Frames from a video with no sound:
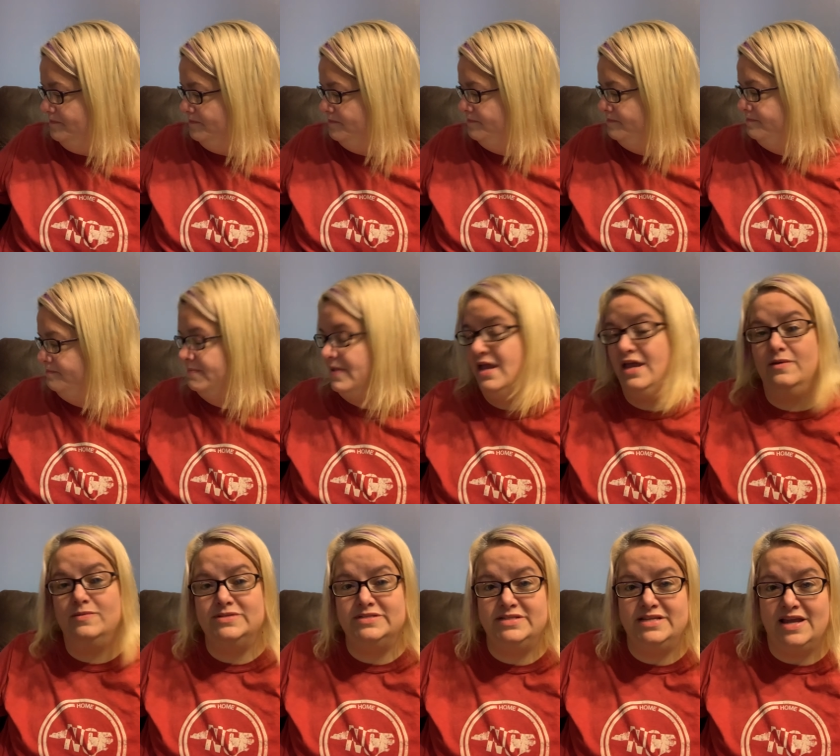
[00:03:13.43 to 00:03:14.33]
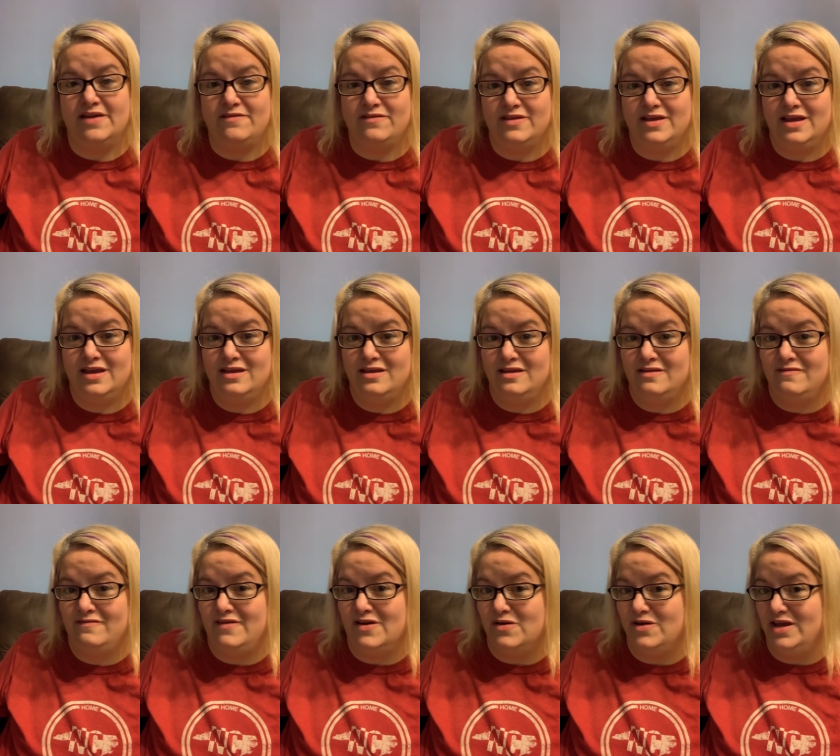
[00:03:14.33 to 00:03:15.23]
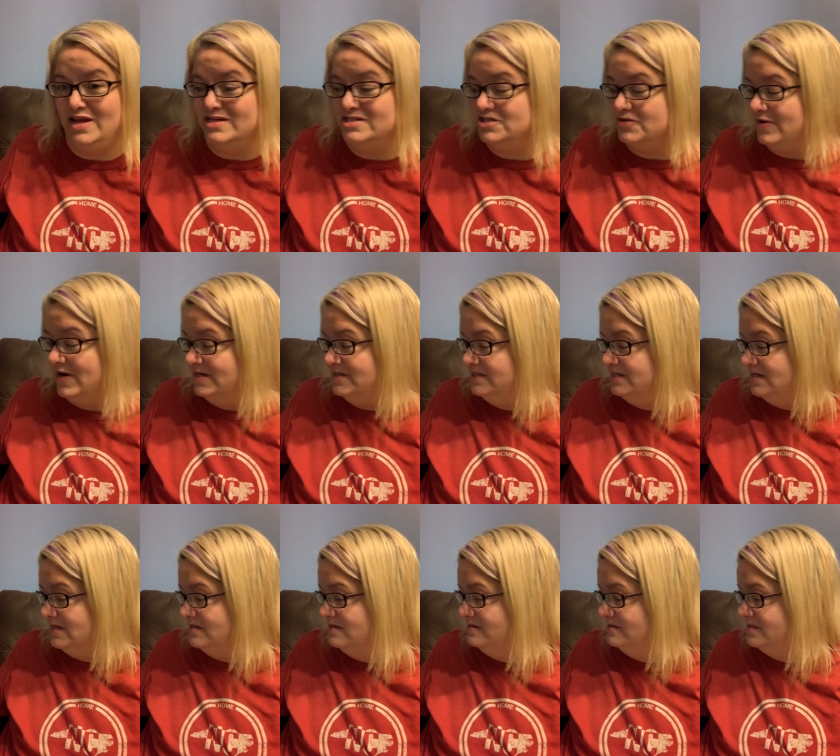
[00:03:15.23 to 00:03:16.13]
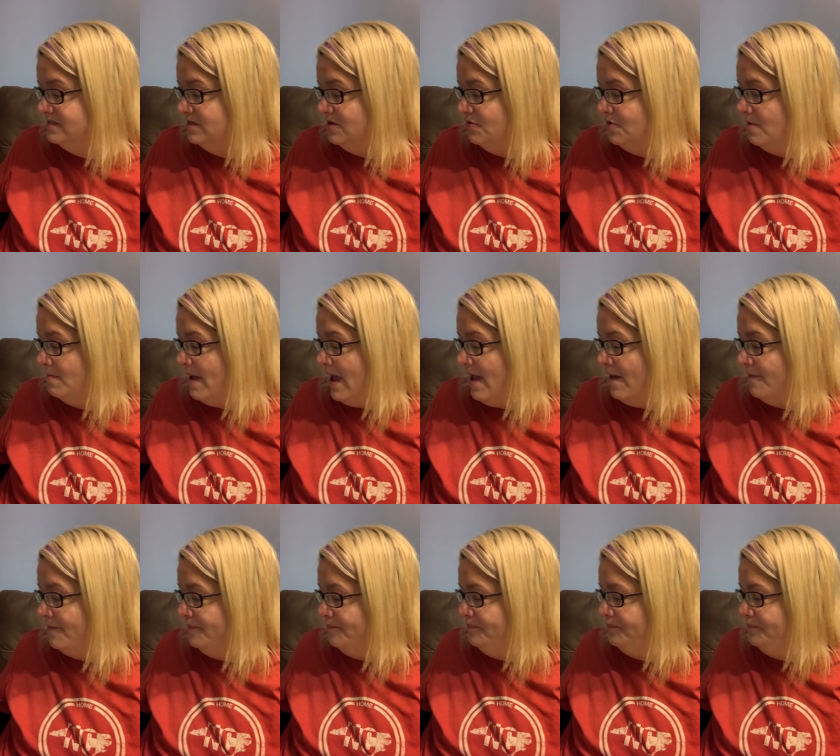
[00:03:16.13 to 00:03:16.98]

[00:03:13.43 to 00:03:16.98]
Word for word: but he was definitely very interesting to learn about.